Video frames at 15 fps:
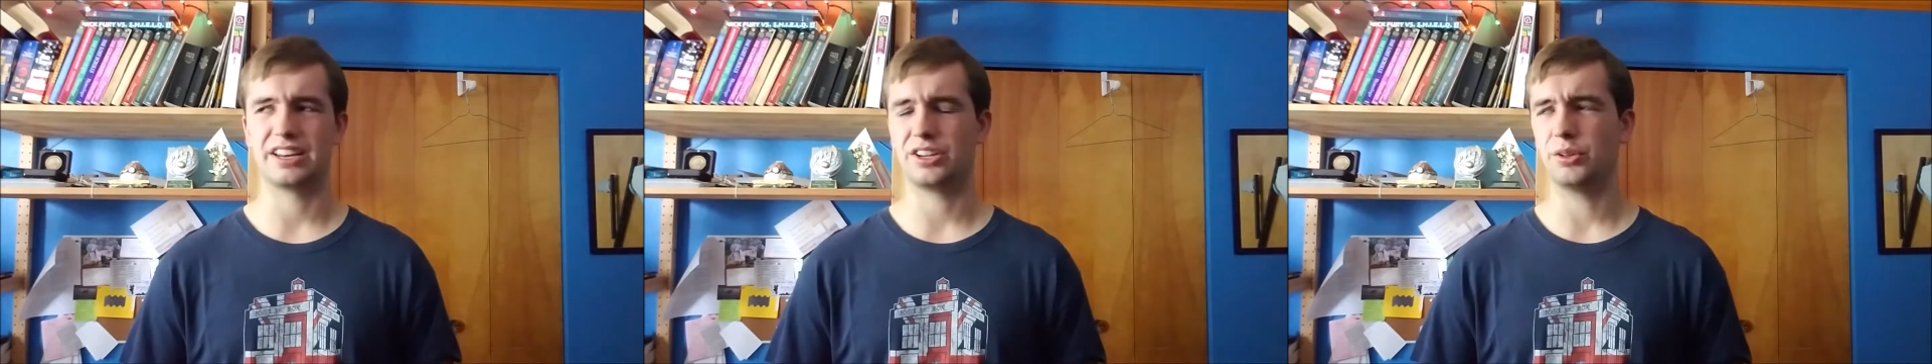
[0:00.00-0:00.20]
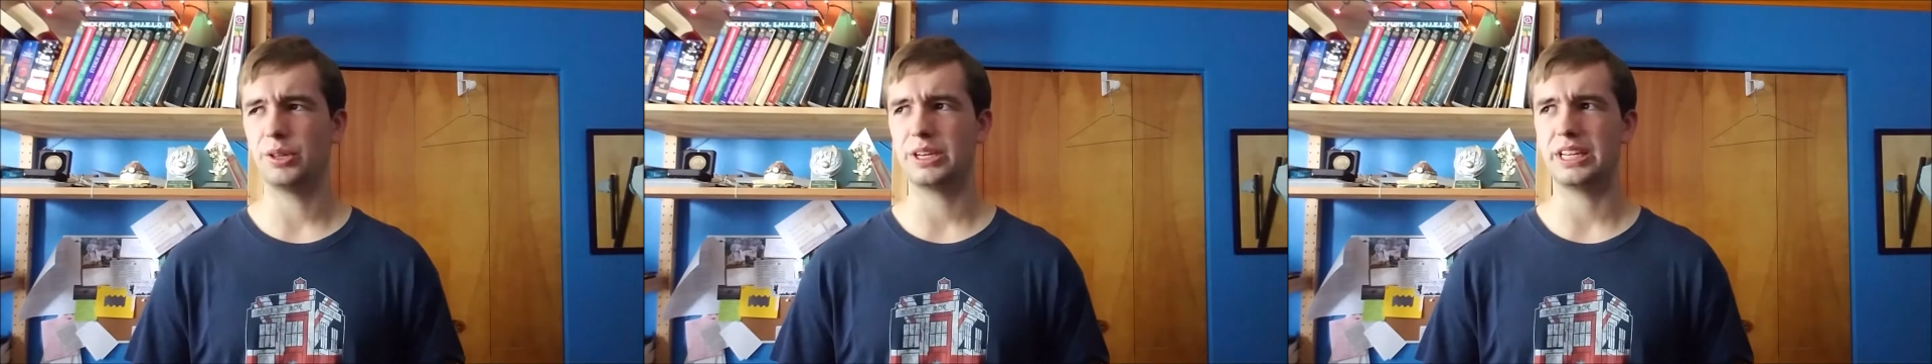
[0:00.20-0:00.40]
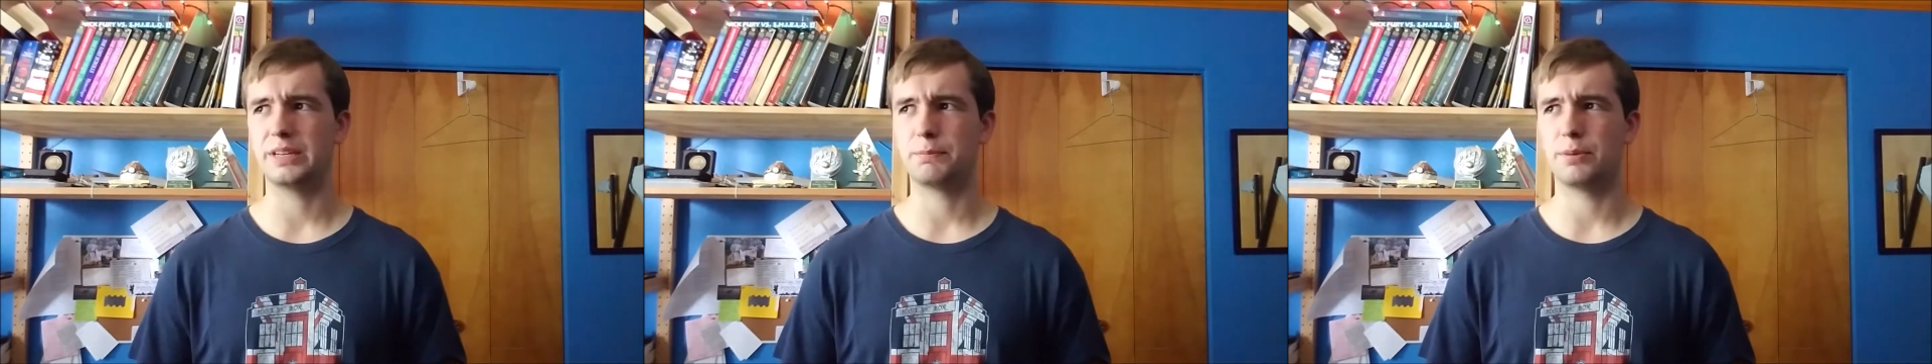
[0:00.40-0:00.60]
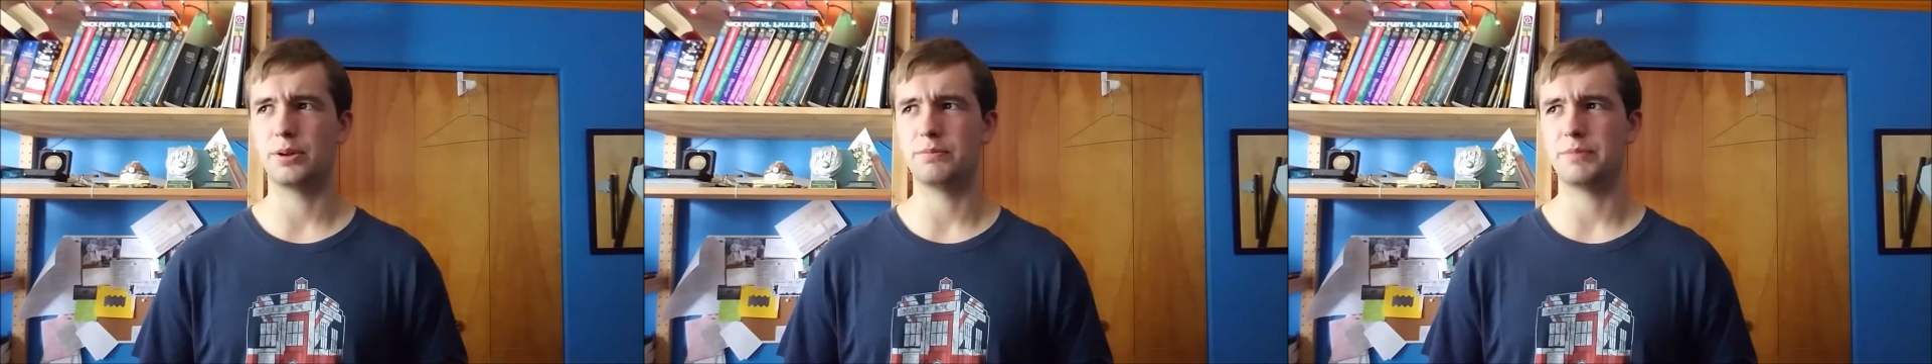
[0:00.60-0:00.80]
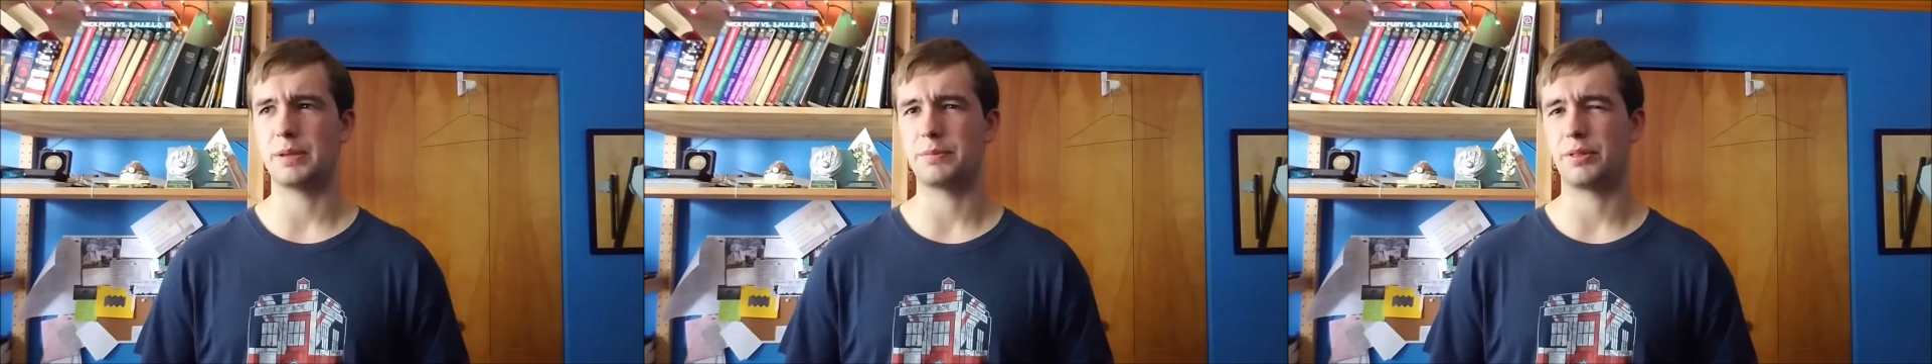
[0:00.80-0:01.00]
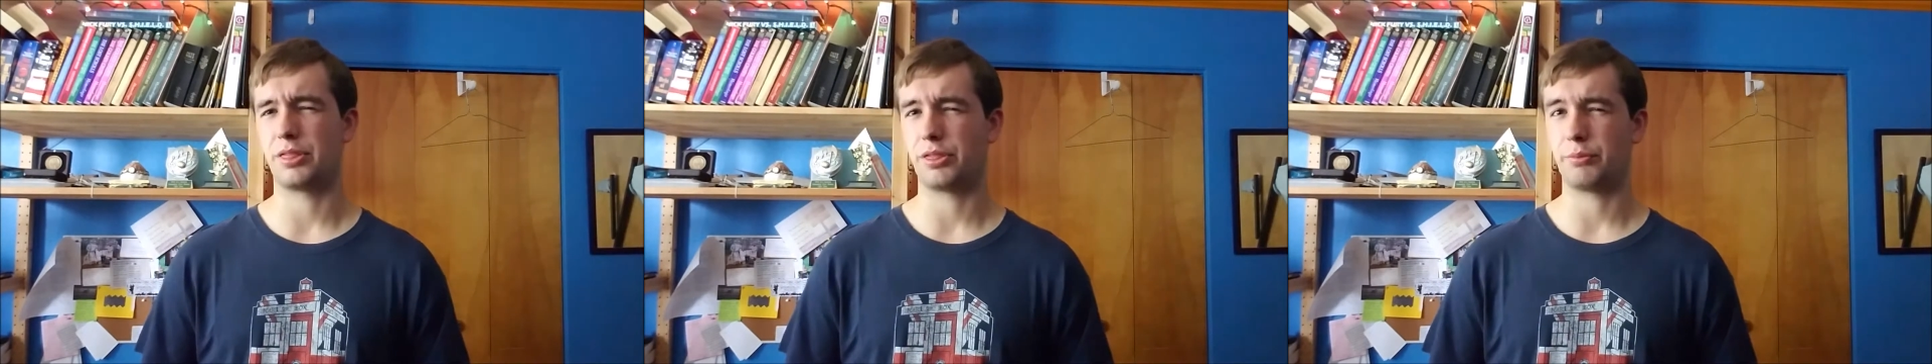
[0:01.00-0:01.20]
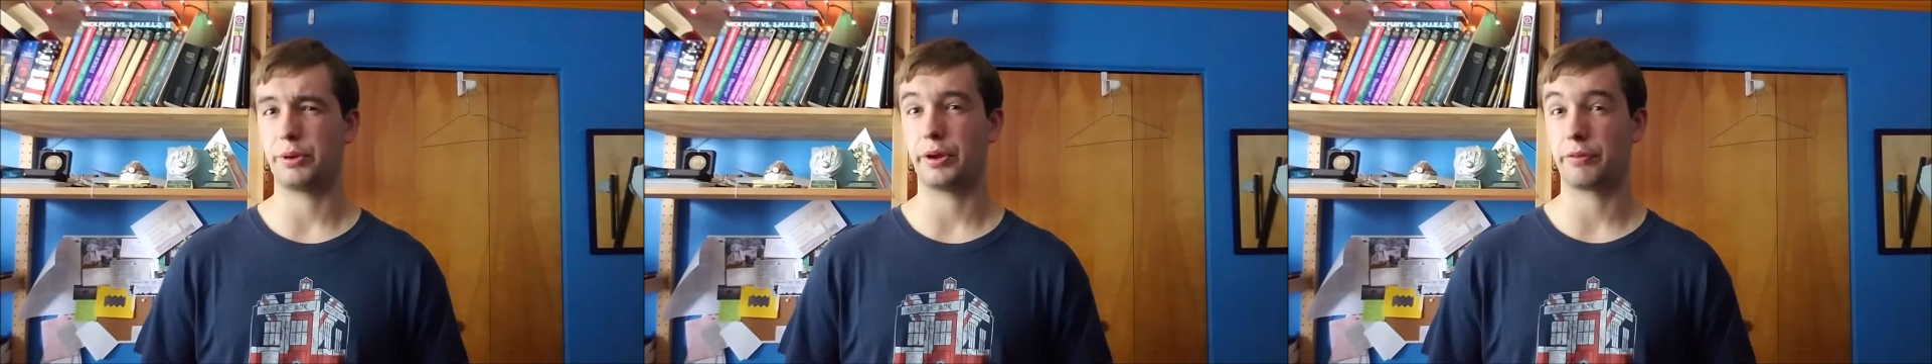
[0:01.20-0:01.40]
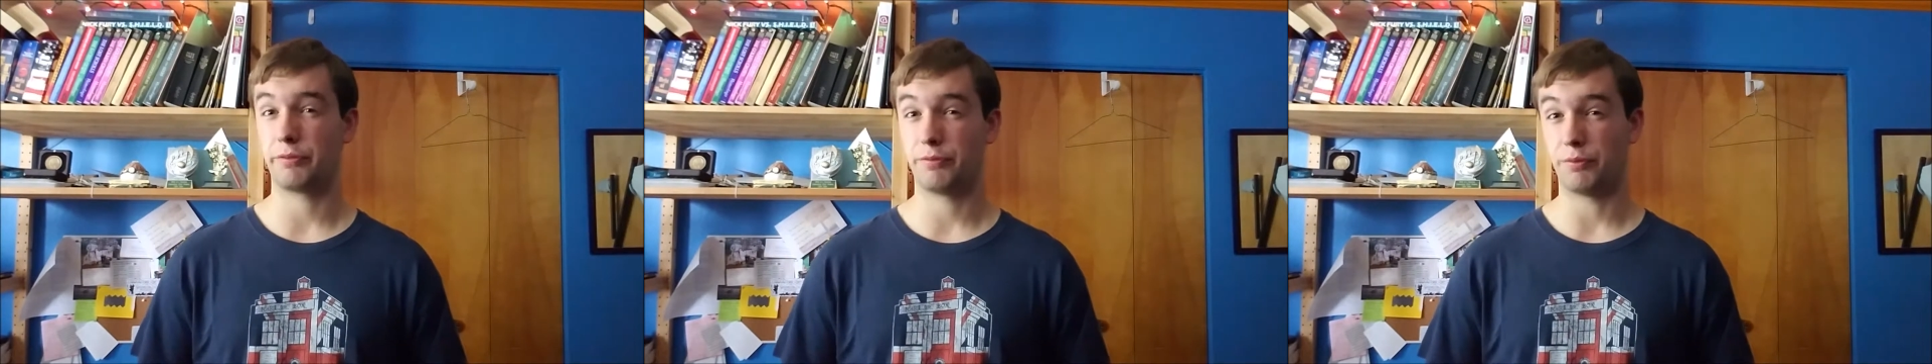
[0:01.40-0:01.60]
you only need to put maybe 3
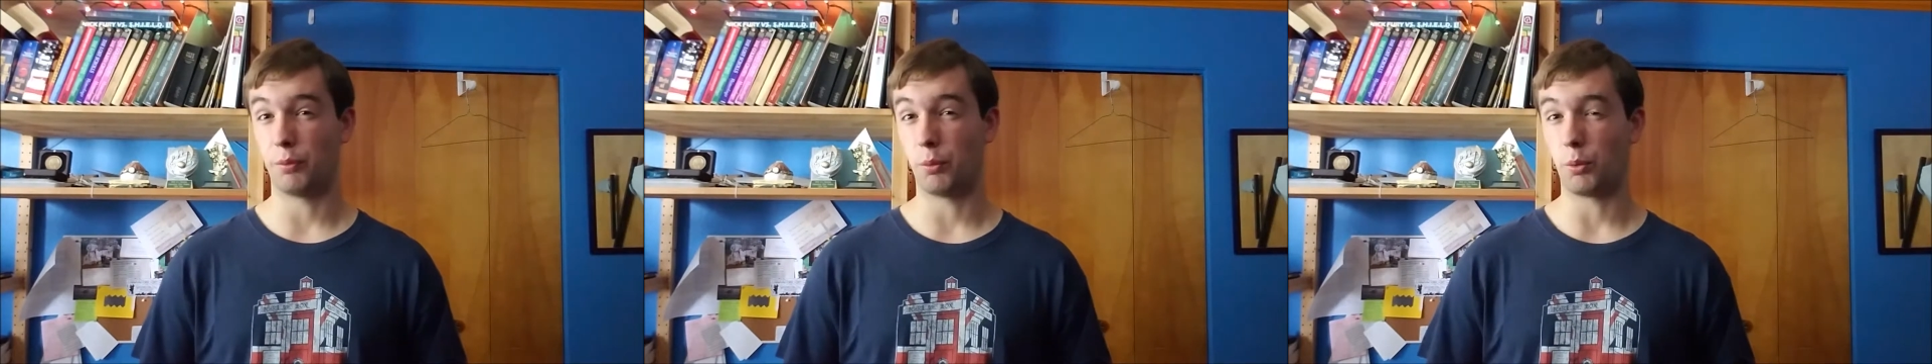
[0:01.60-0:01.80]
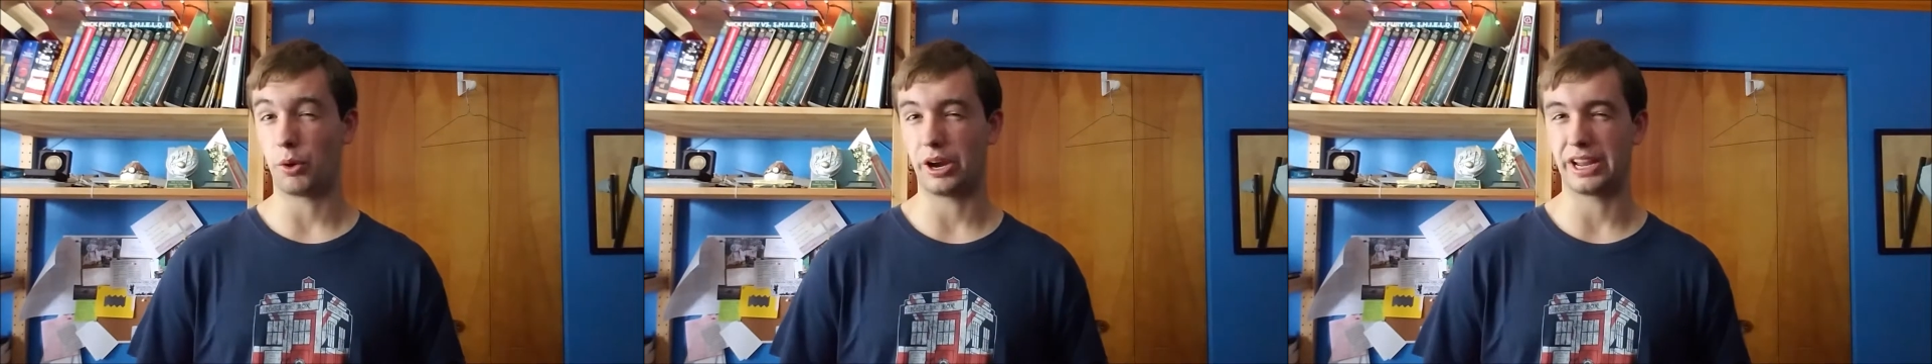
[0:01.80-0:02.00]
or 4